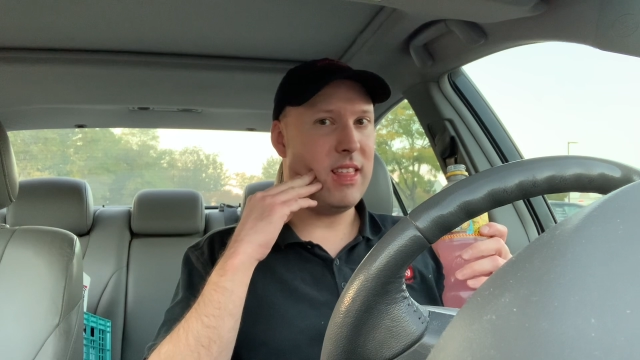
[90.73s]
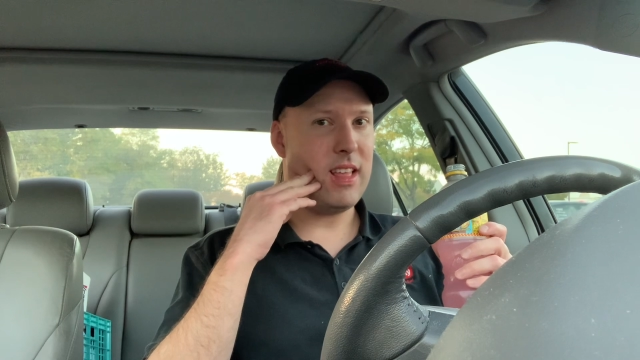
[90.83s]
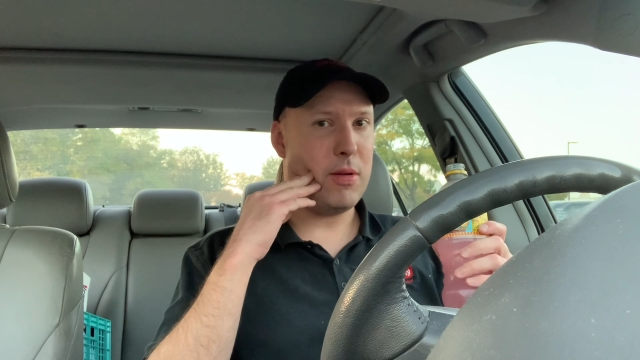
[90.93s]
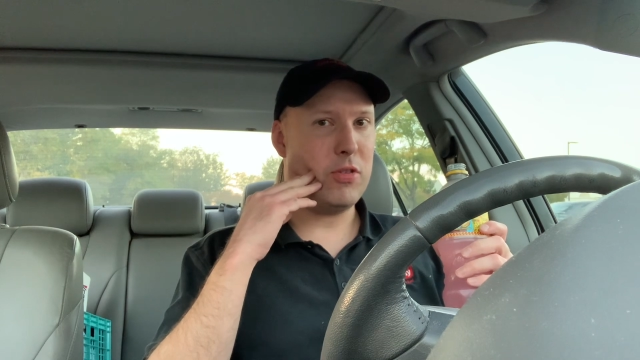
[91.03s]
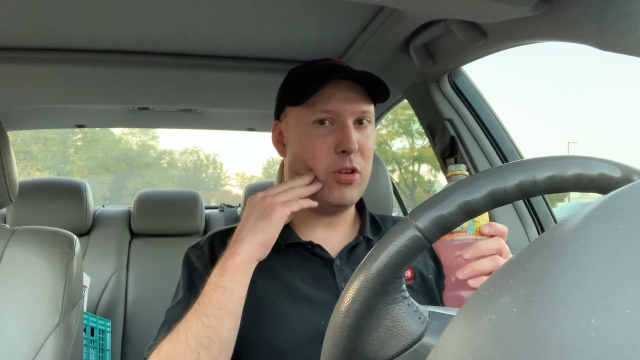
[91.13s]
I think
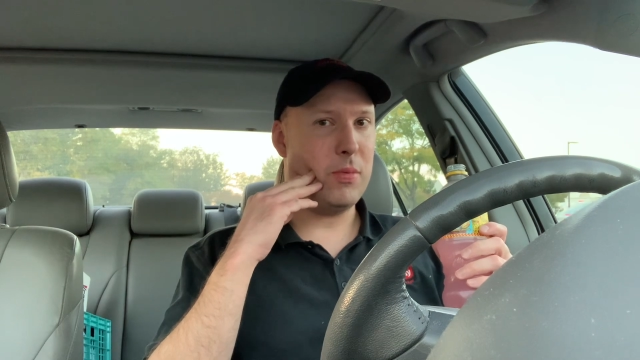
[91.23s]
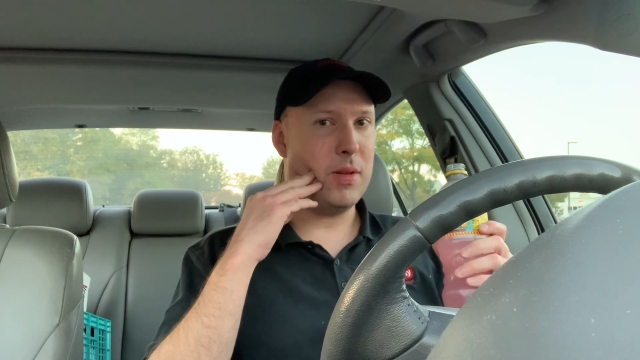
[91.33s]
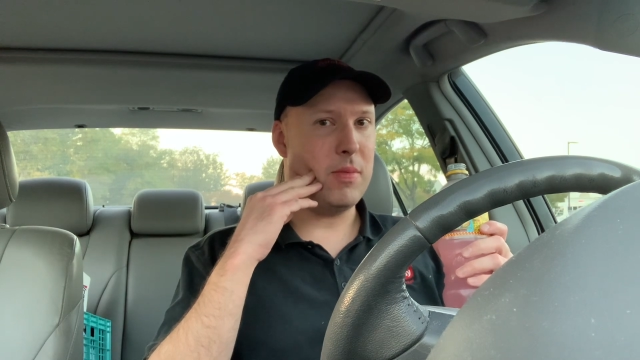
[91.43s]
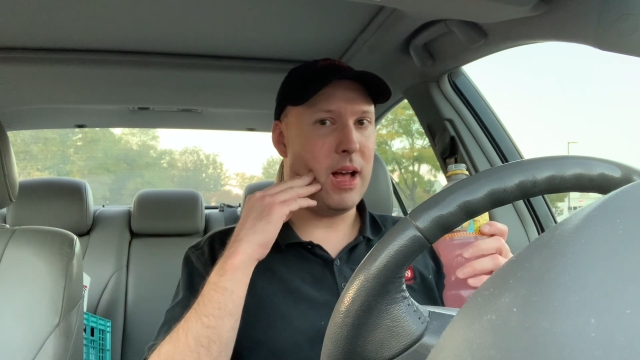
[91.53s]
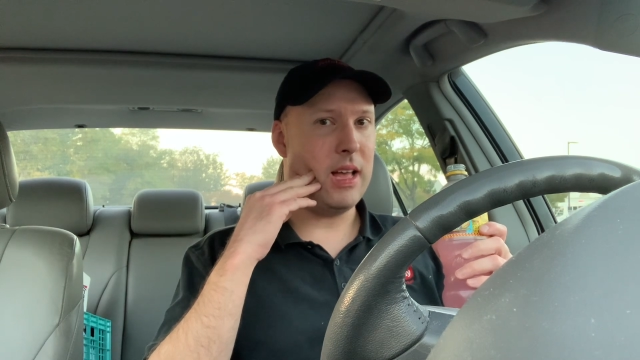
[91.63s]
that would still
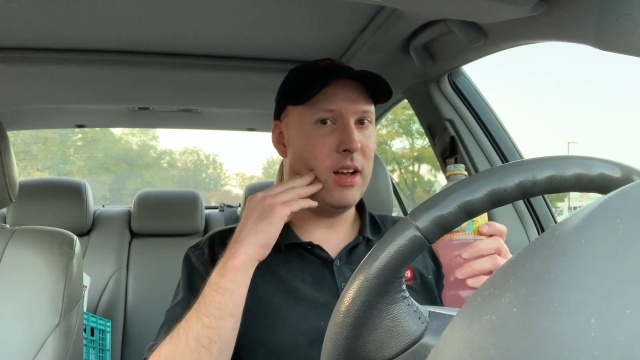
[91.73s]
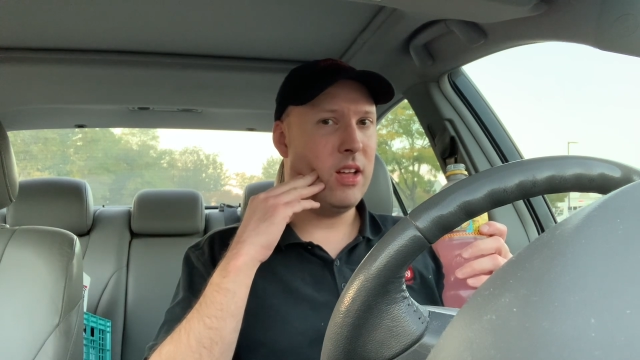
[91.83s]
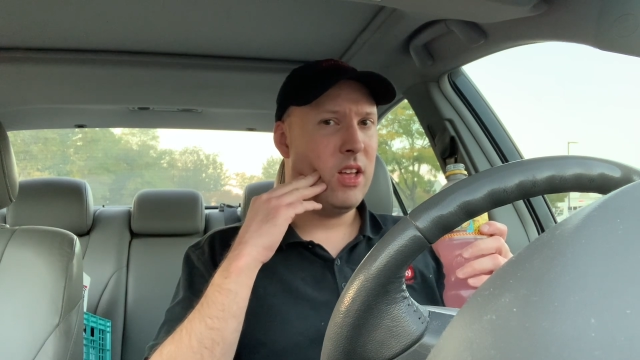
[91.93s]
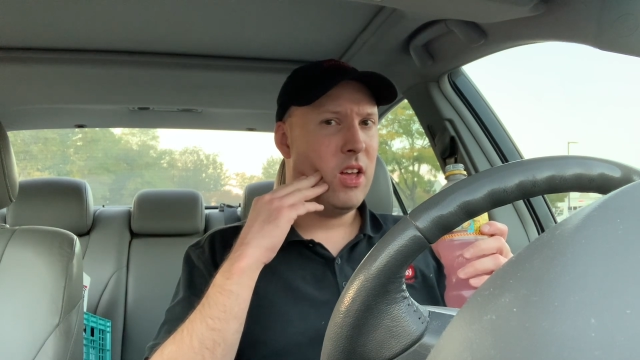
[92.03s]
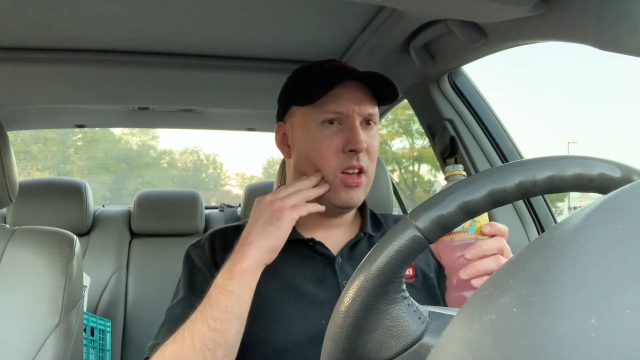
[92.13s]
be my,
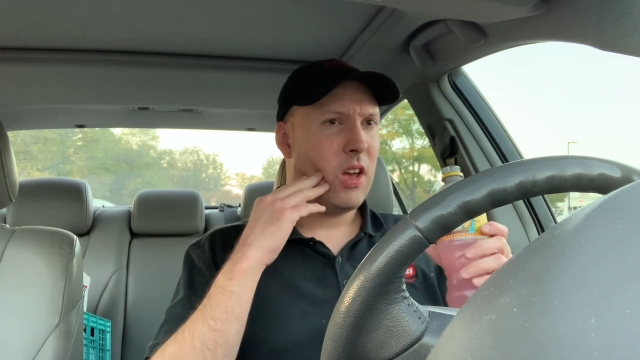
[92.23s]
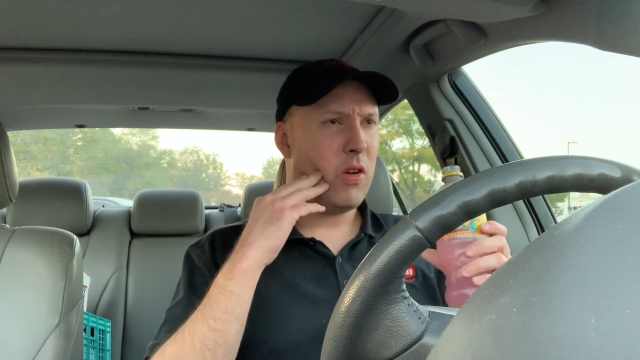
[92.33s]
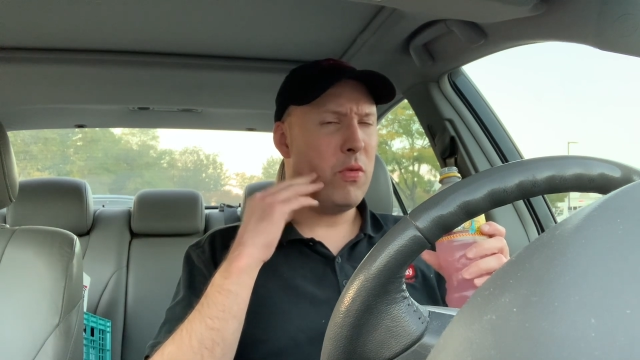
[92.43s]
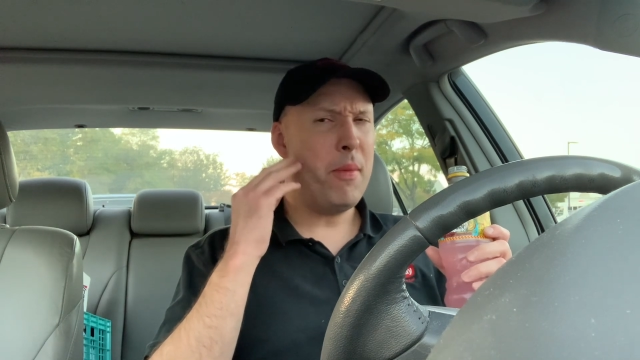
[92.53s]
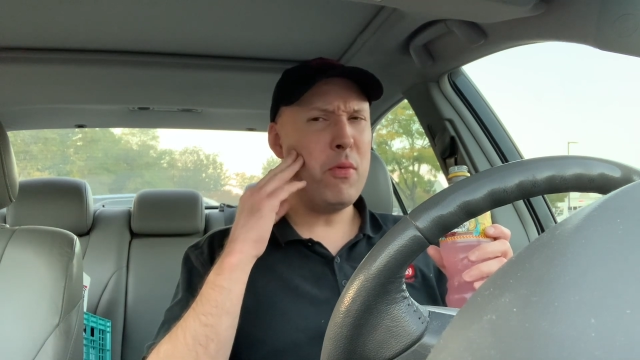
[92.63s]

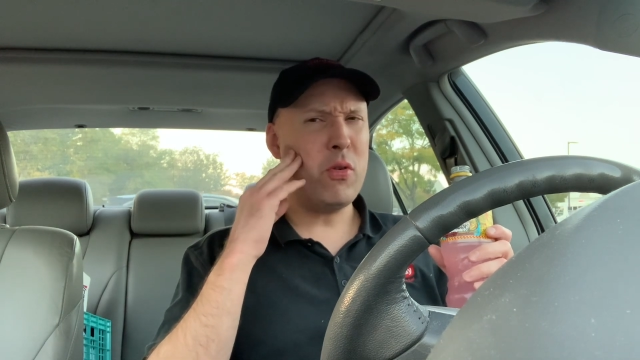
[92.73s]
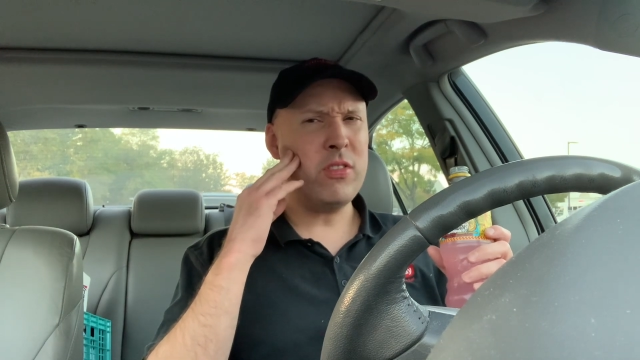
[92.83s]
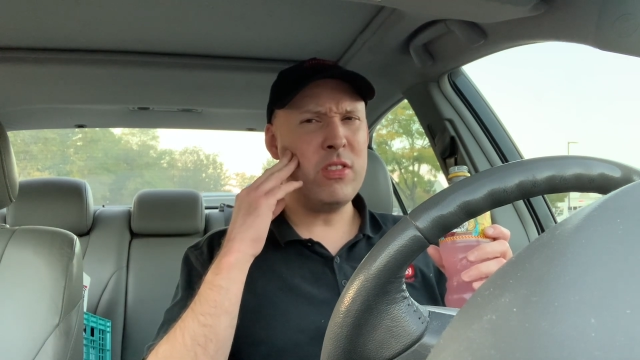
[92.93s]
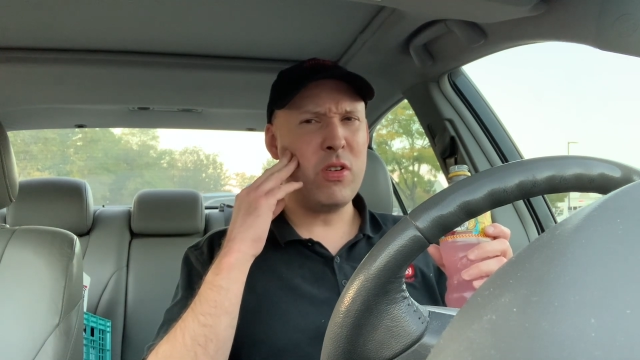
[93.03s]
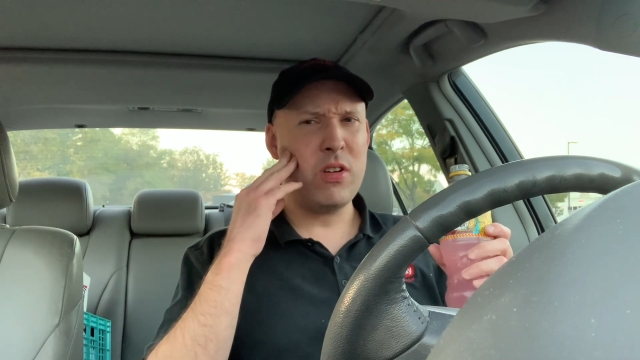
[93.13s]
remember,
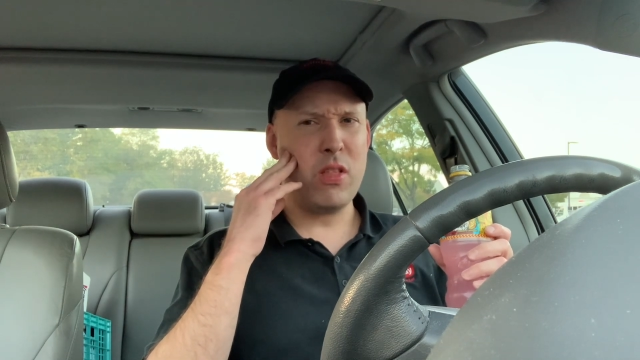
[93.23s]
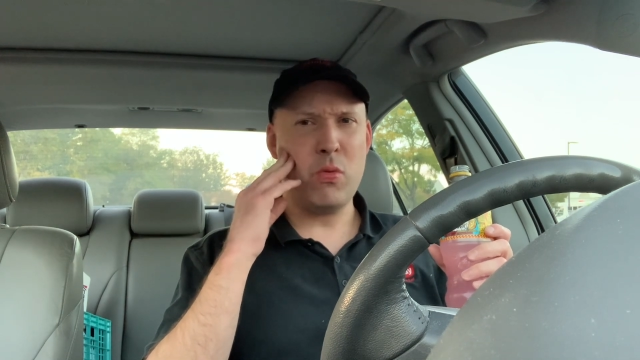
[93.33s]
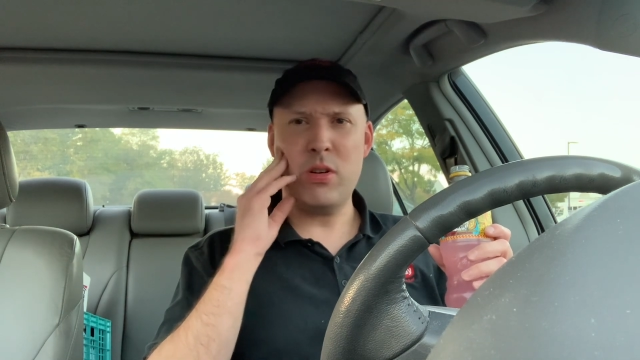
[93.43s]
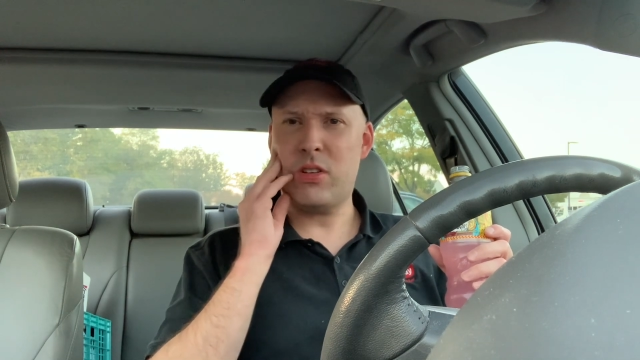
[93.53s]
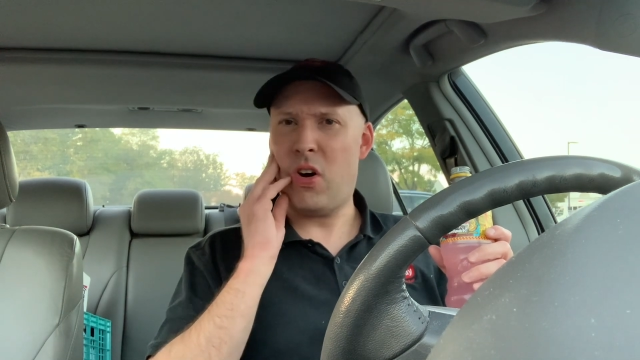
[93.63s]
wasn't there another
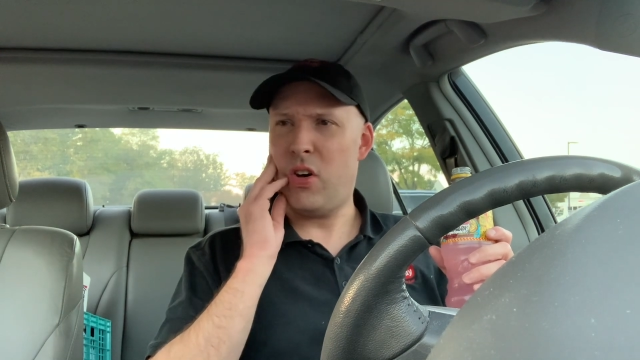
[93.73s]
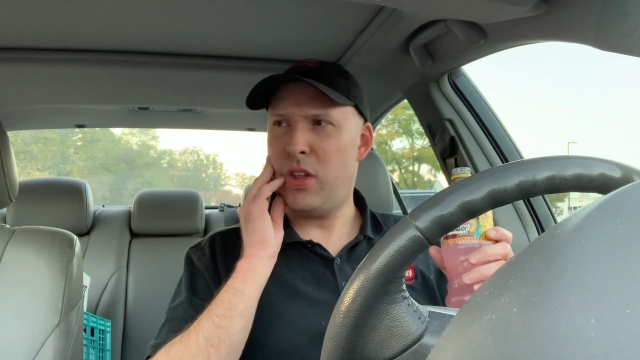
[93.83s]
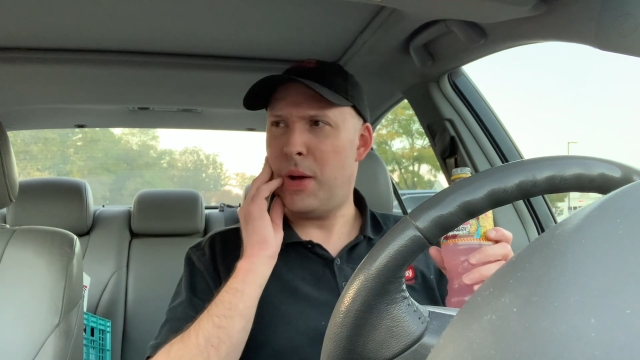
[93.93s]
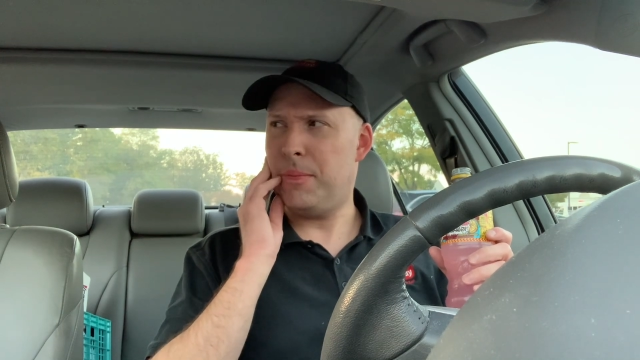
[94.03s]
one called,